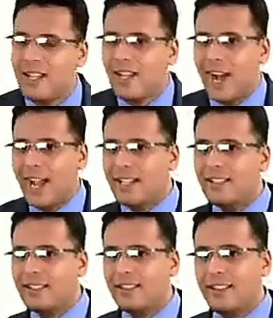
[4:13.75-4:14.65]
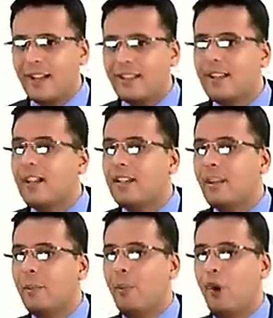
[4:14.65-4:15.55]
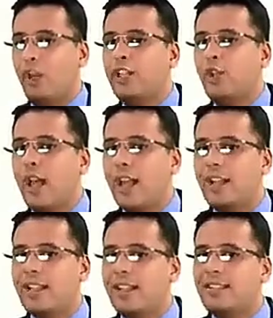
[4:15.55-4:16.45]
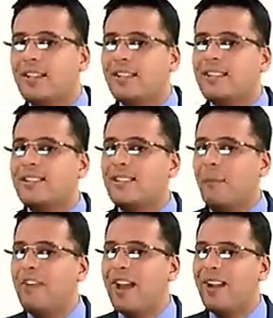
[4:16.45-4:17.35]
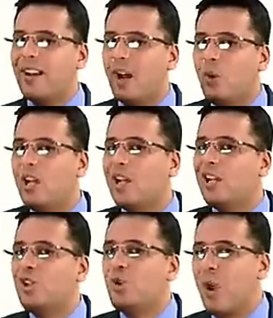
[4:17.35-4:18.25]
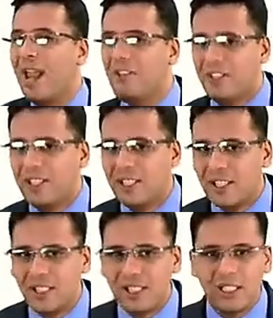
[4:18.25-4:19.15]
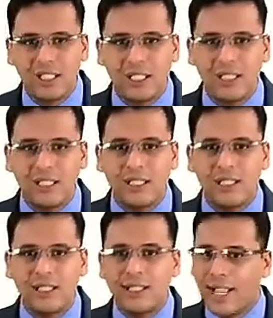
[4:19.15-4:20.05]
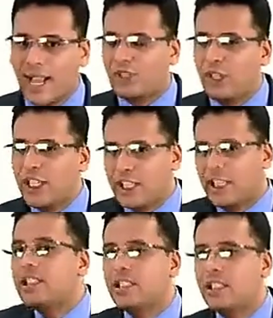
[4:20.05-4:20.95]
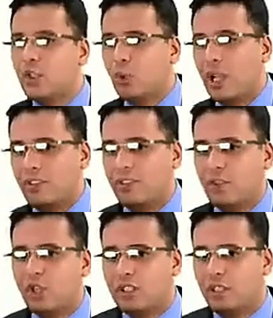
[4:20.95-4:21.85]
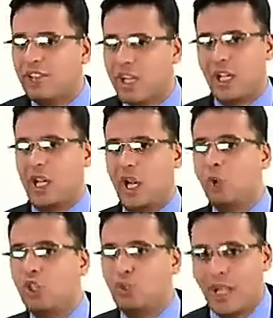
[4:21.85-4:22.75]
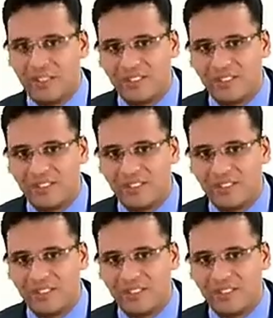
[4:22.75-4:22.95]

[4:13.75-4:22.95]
I can see that the molecularity is somewhere around 12. Actually, it is 12, not somewhere around 12.